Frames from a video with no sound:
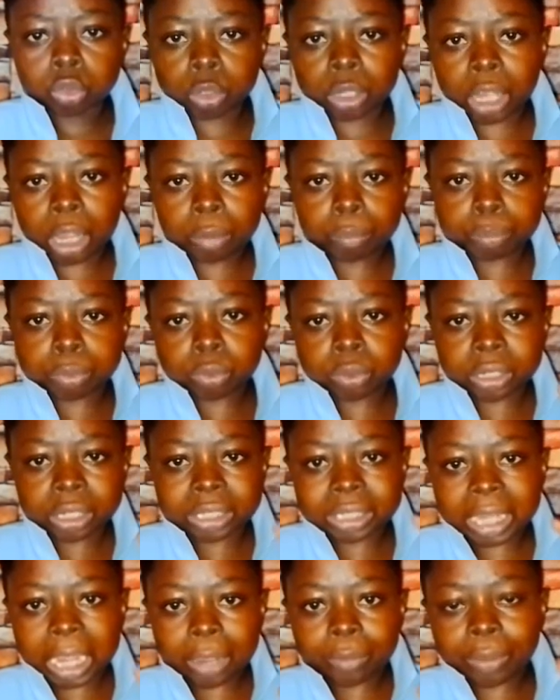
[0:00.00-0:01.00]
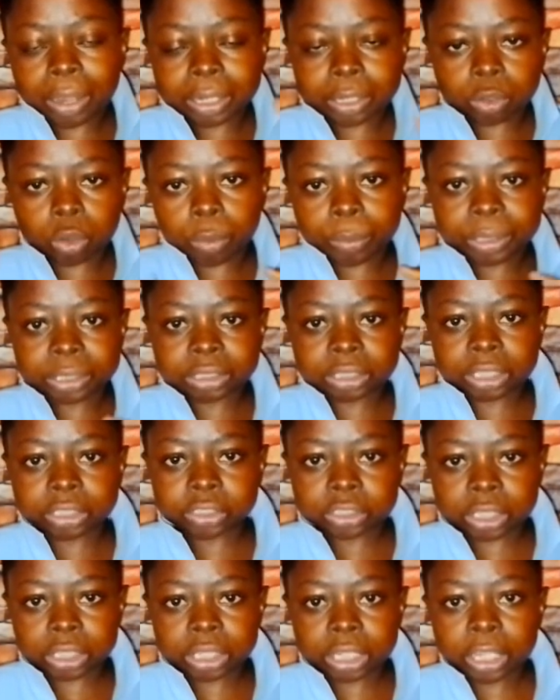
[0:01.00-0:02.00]
you can put it down at the comment
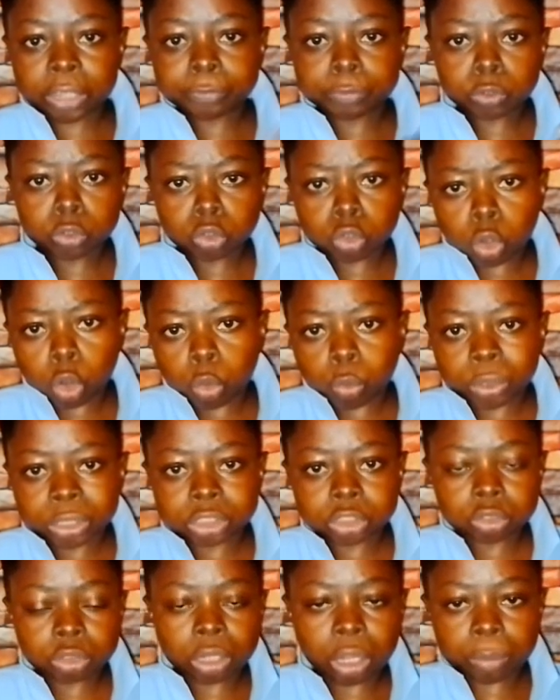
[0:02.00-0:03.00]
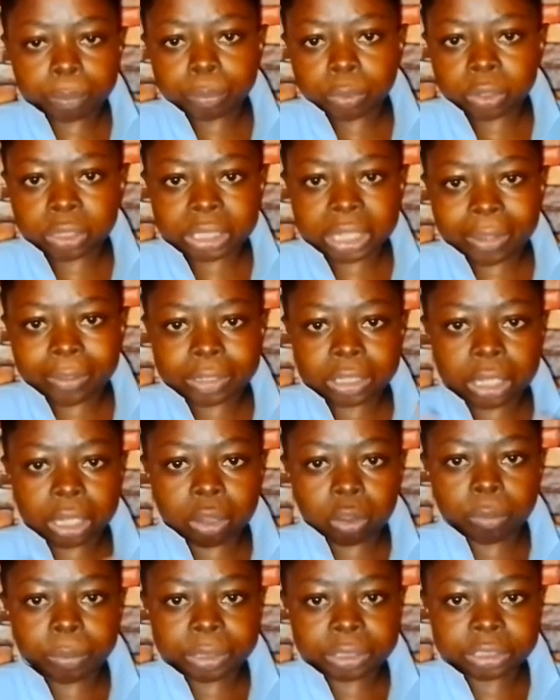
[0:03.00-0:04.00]
section. If you know it, you can put it down at the
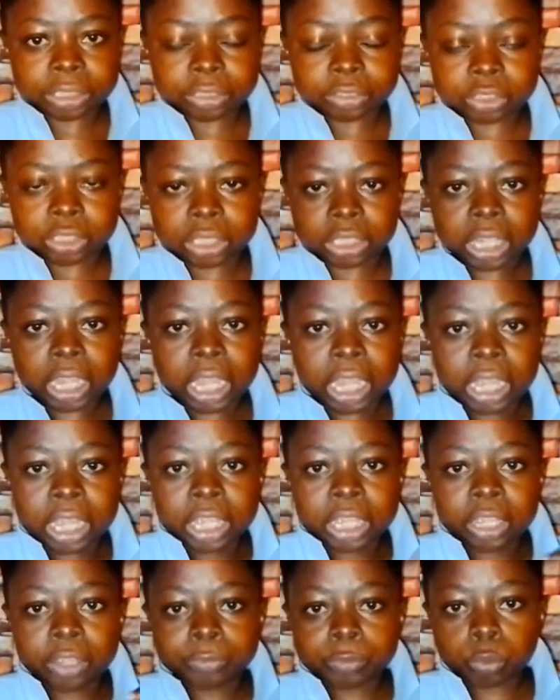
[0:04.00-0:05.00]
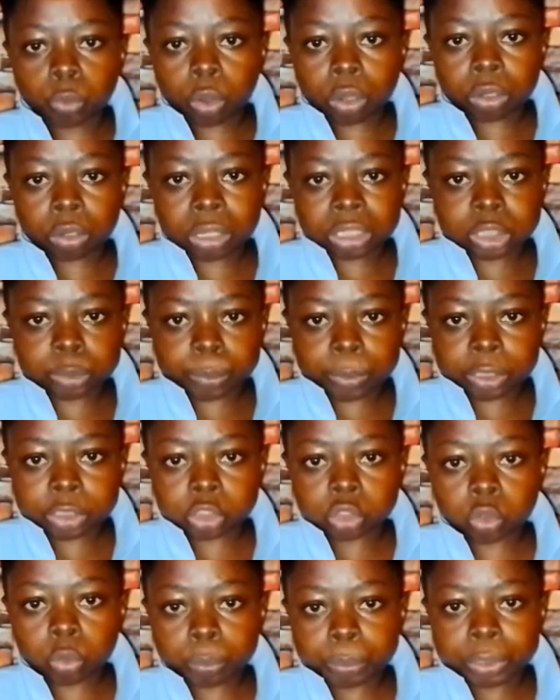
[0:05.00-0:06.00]
comment section. If you want to
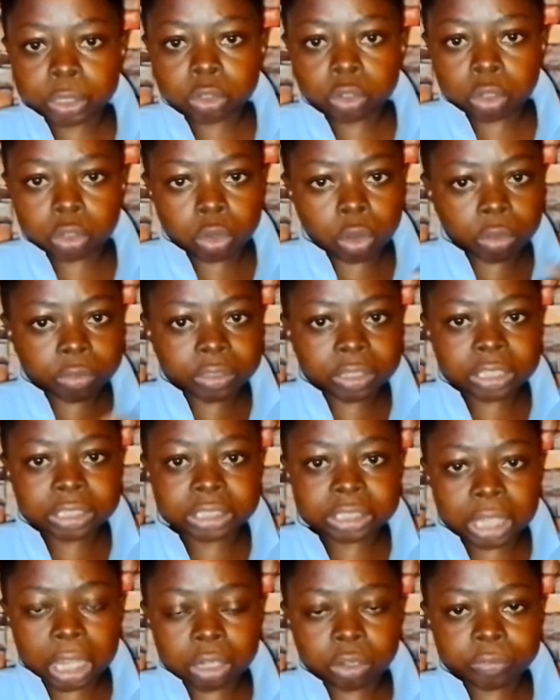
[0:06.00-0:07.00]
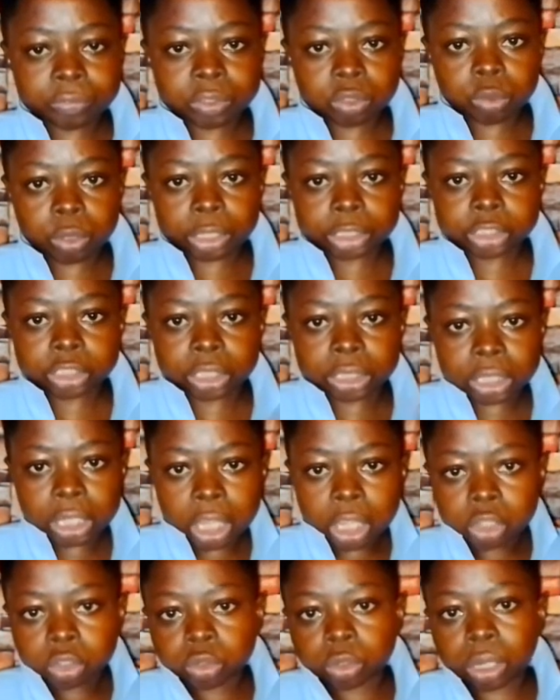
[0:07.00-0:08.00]
express your opinion on this kind of direction,
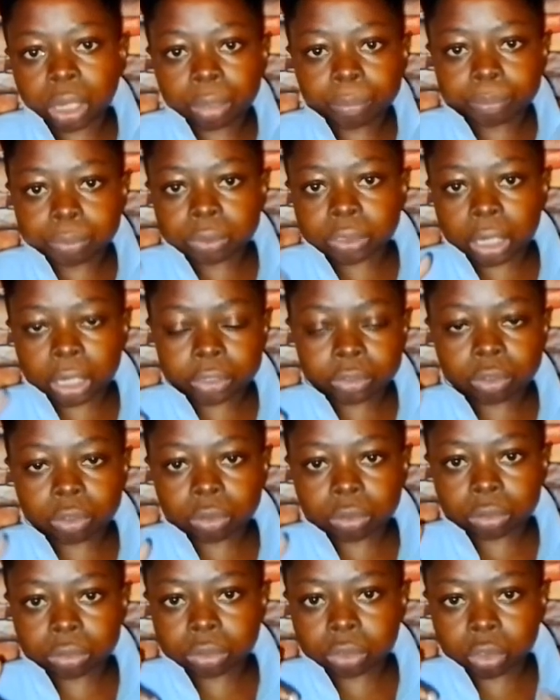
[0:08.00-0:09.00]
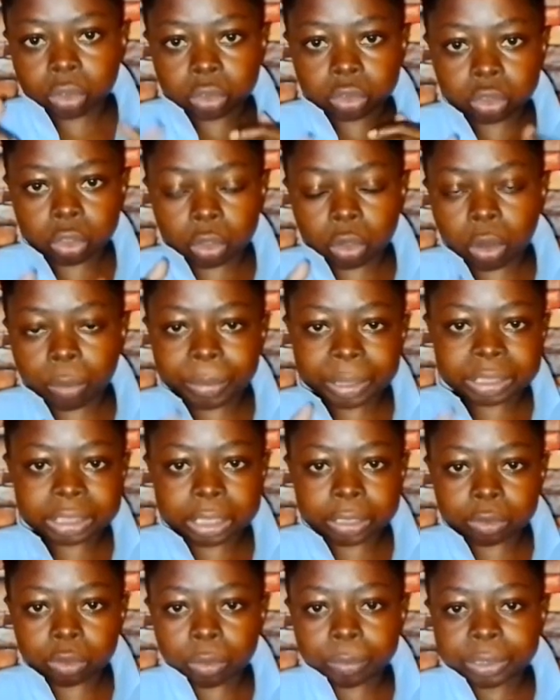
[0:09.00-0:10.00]
you can put down your comment
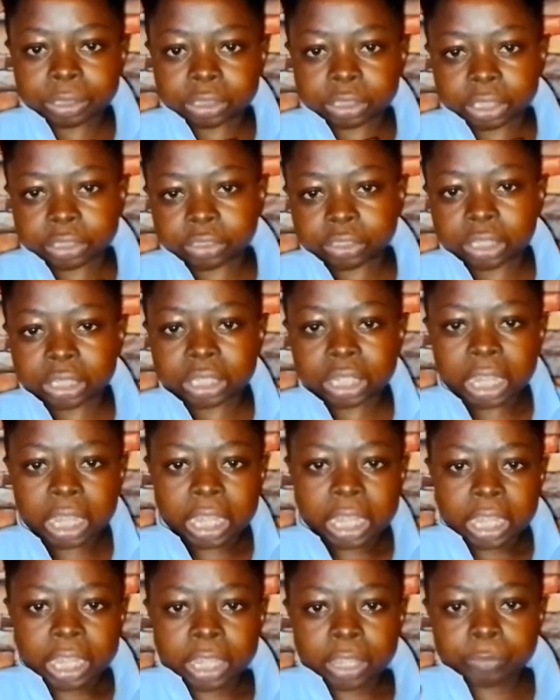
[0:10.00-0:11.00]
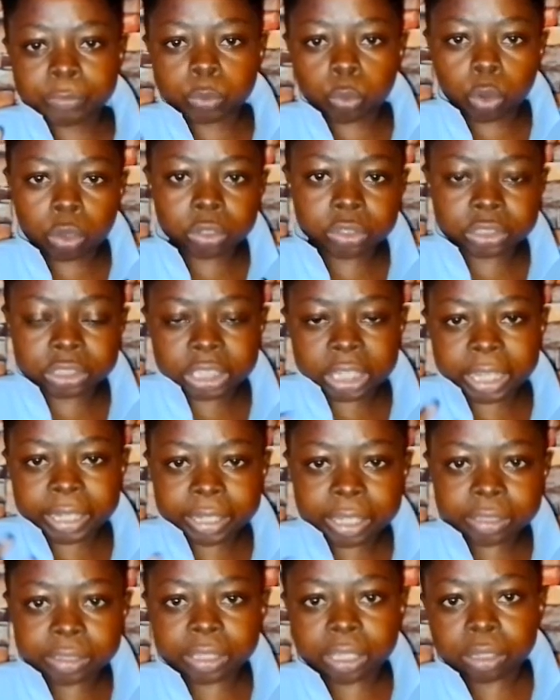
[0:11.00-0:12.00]
at the comment section. If you want to say
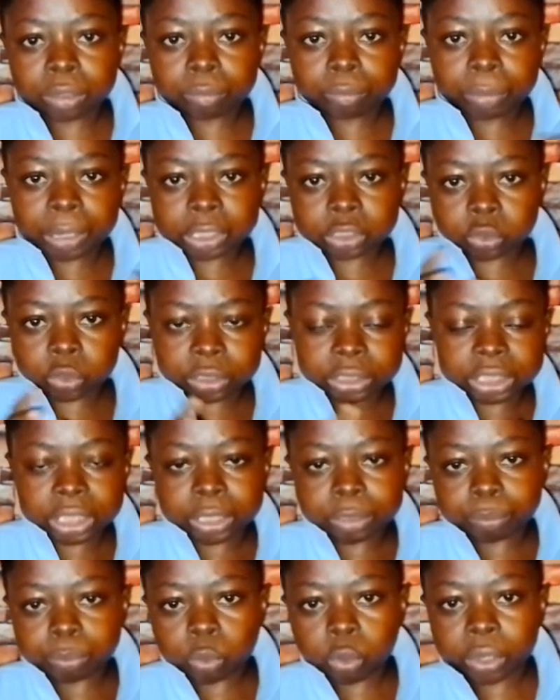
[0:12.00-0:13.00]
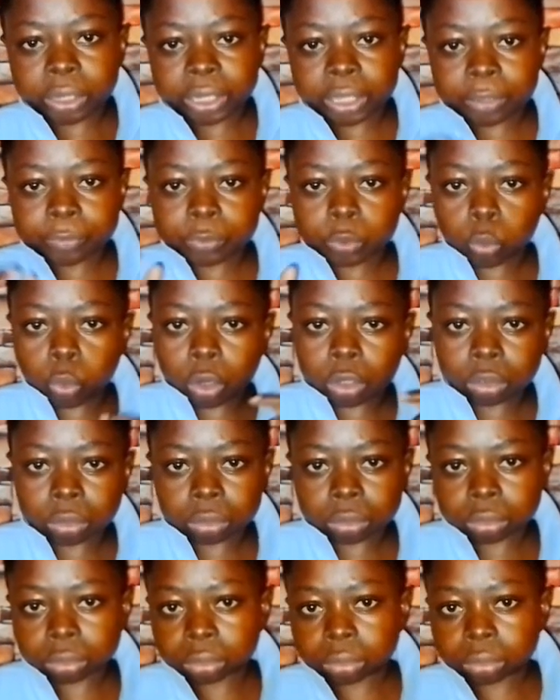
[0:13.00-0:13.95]
anything, buttress any point, if you want to,